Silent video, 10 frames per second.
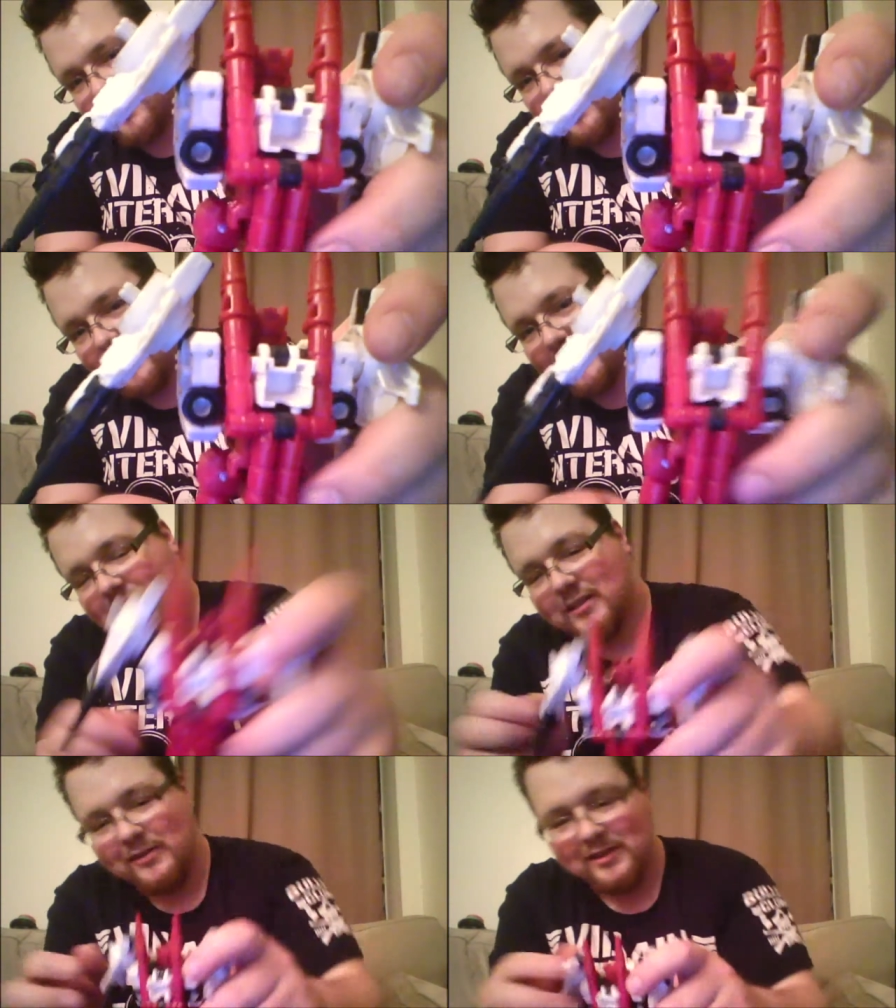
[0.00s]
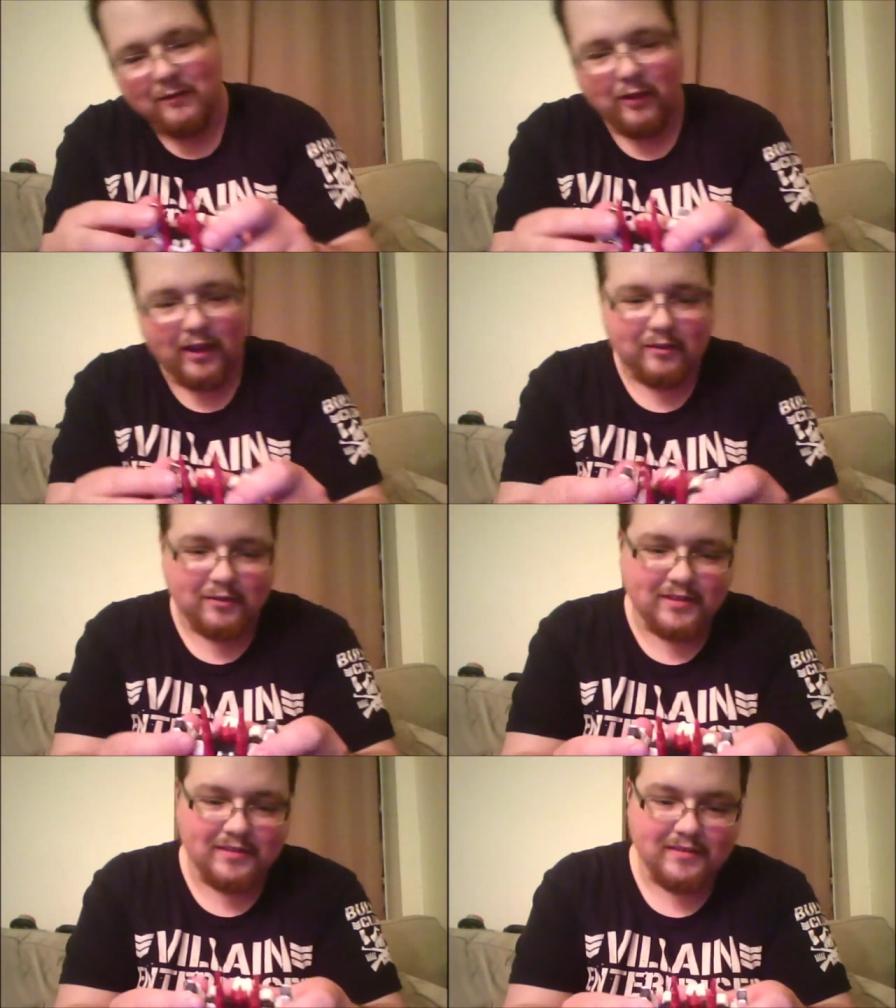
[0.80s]
on each of his love
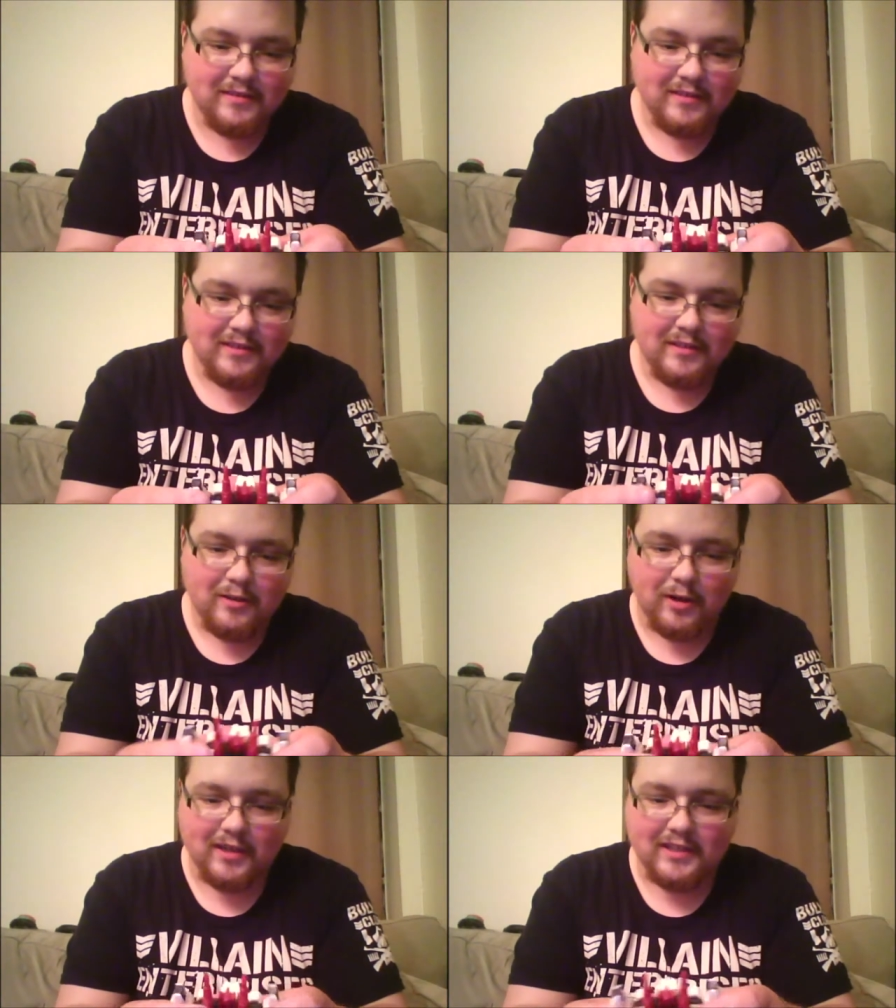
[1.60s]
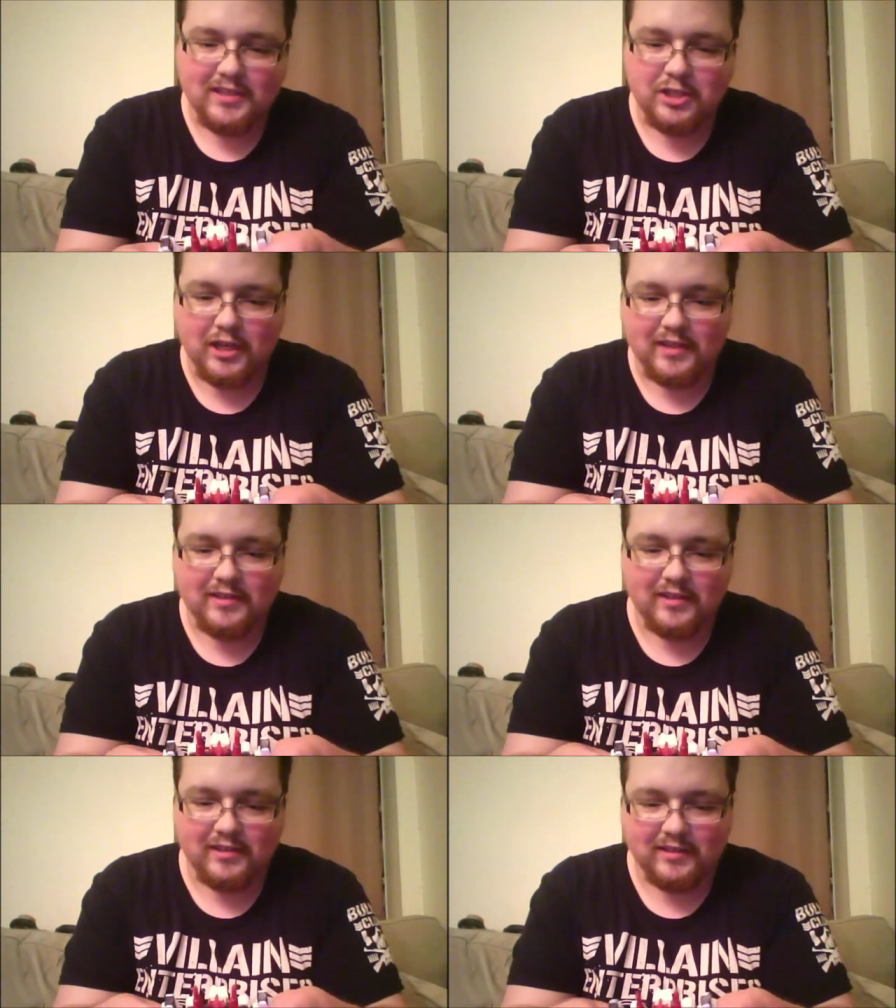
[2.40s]
handles, or on his
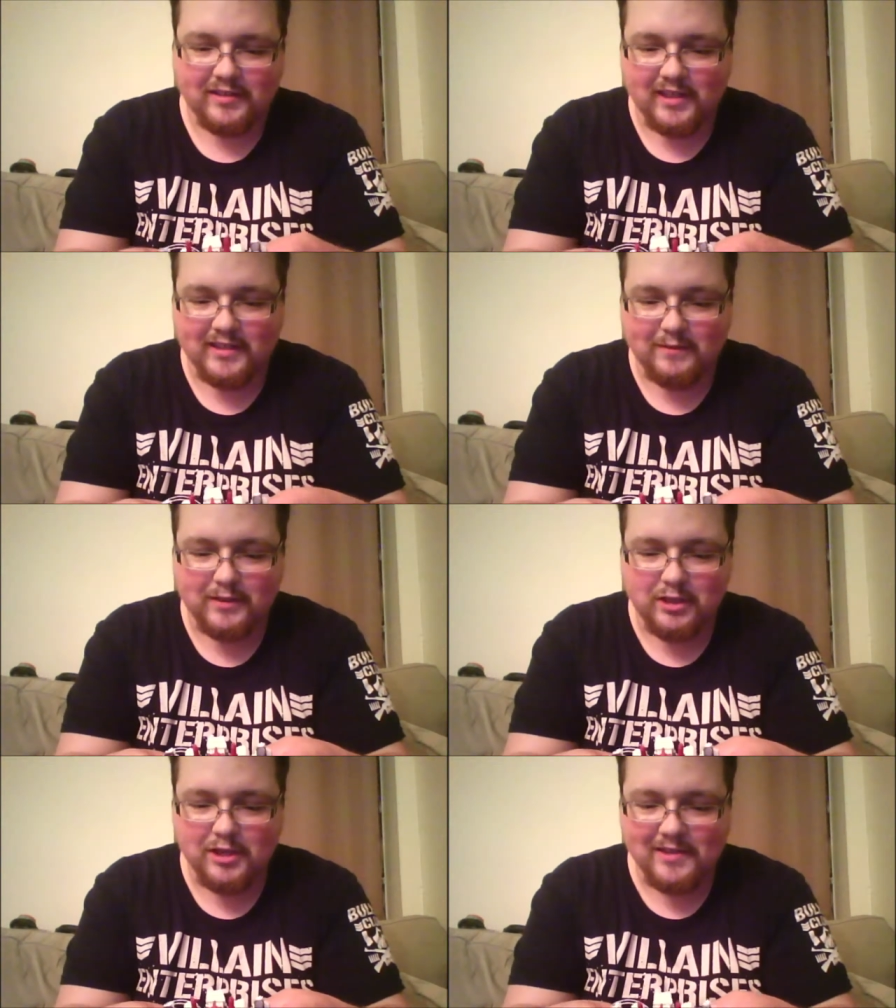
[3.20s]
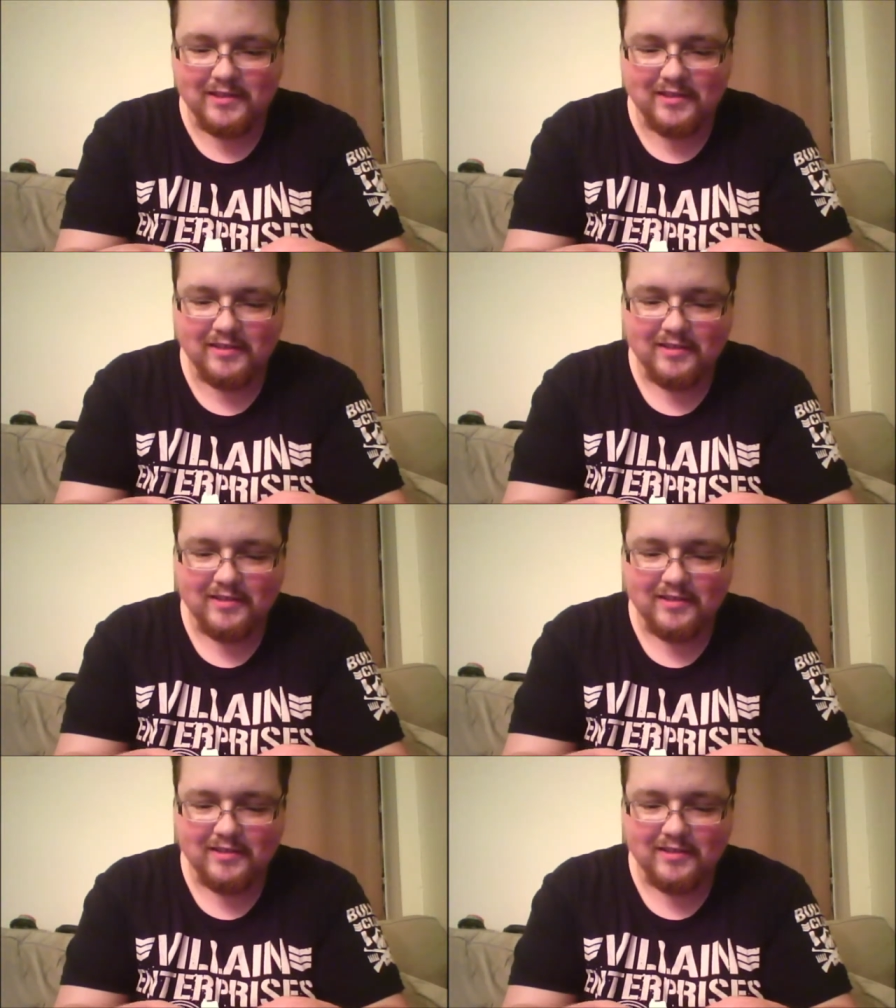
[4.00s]
chest, on the sides of his chest.